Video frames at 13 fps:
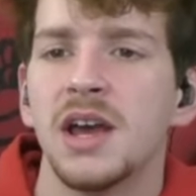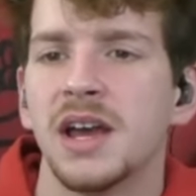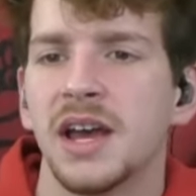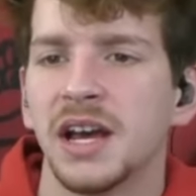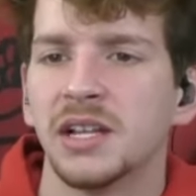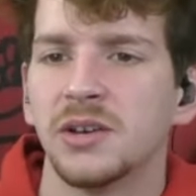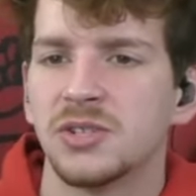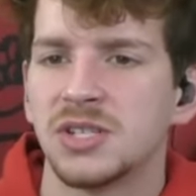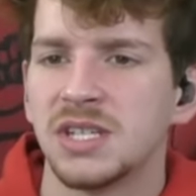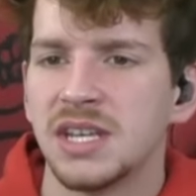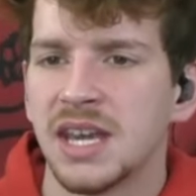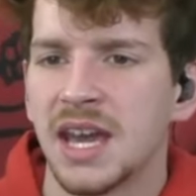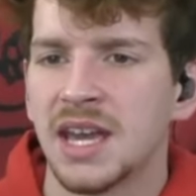
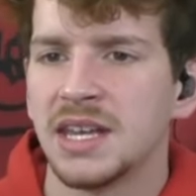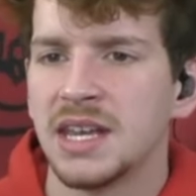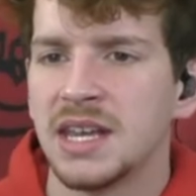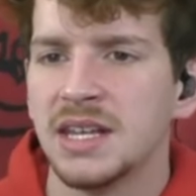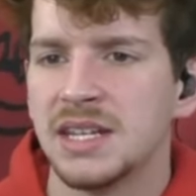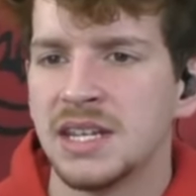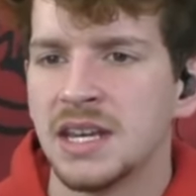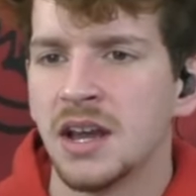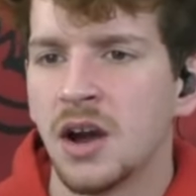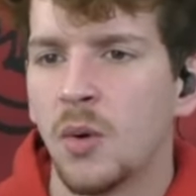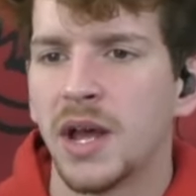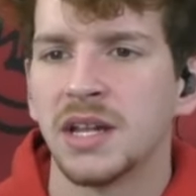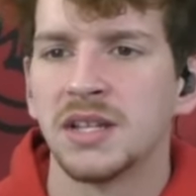
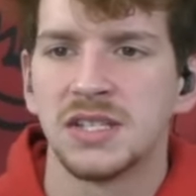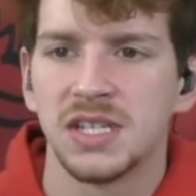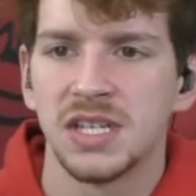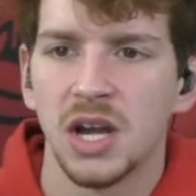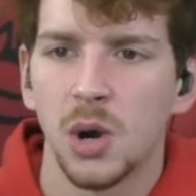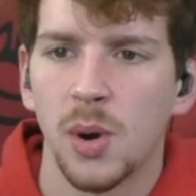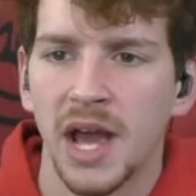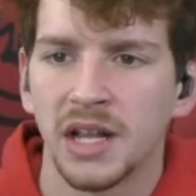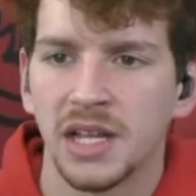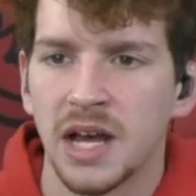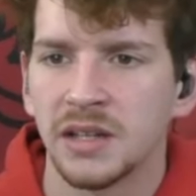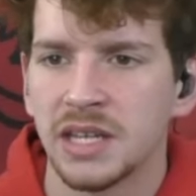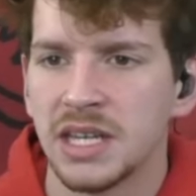
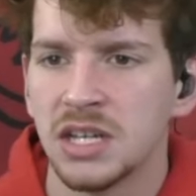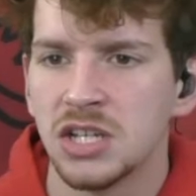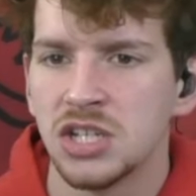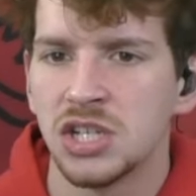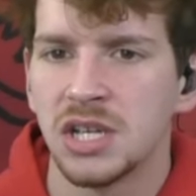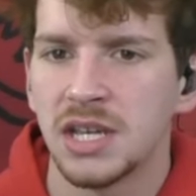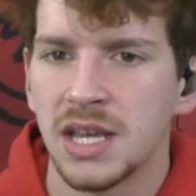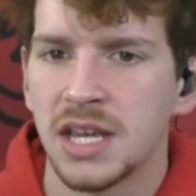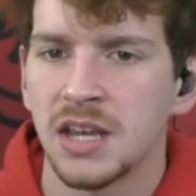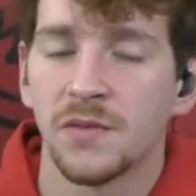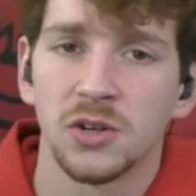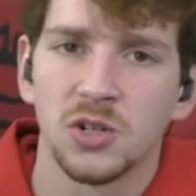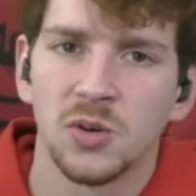LOCKEDONCOLLEGE
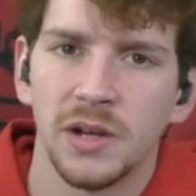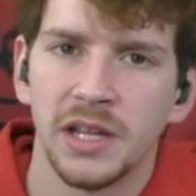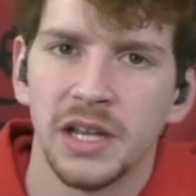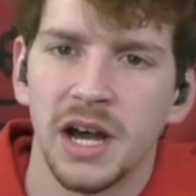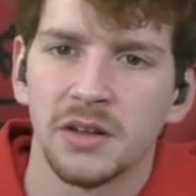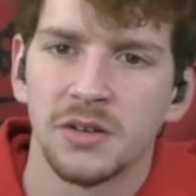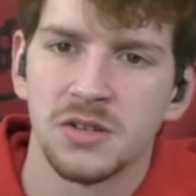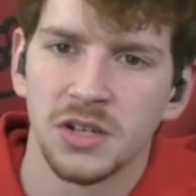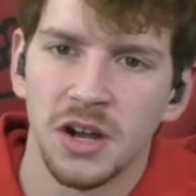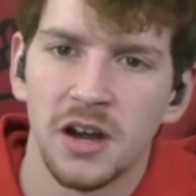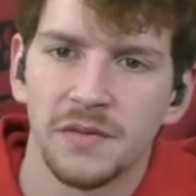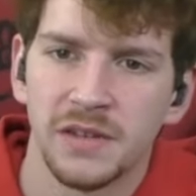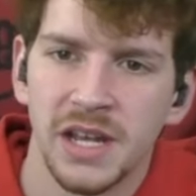for $20
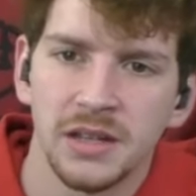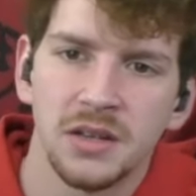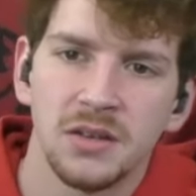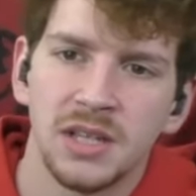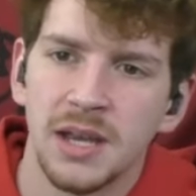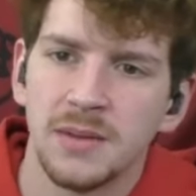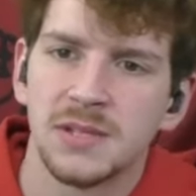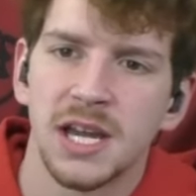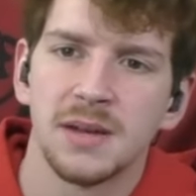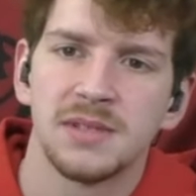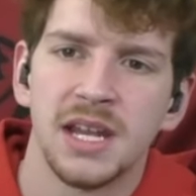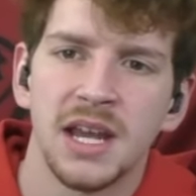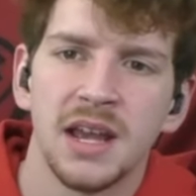off. Download Game Time
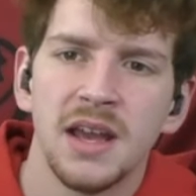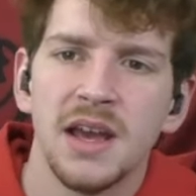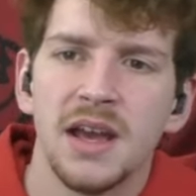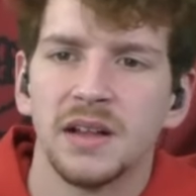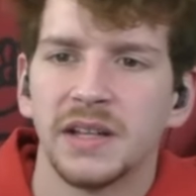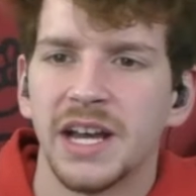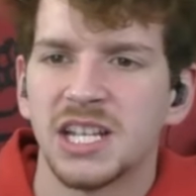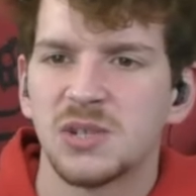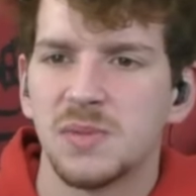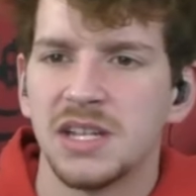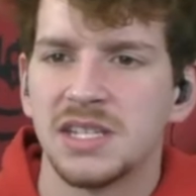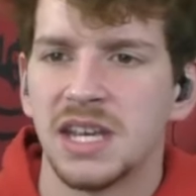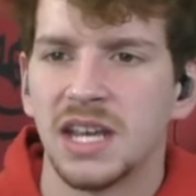today. Last
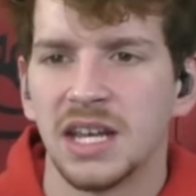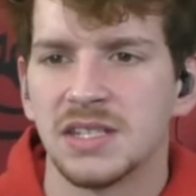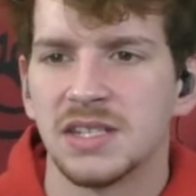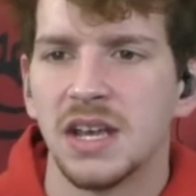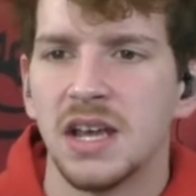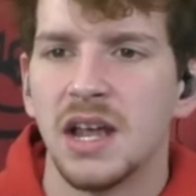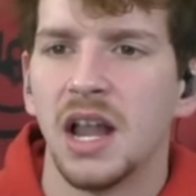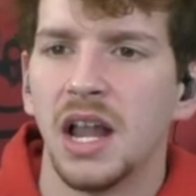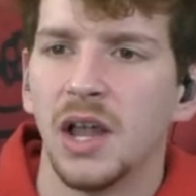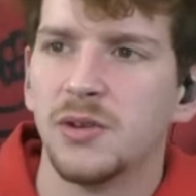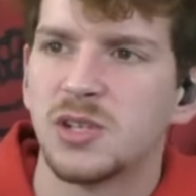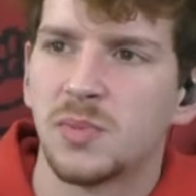minute tickets, lowest